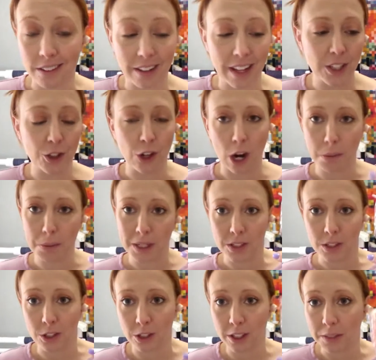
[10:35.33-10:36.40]
They're like
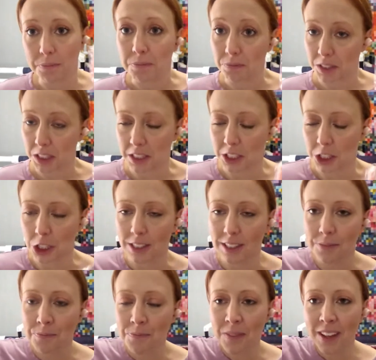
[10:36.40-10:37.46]
strawberries and cream, delicious.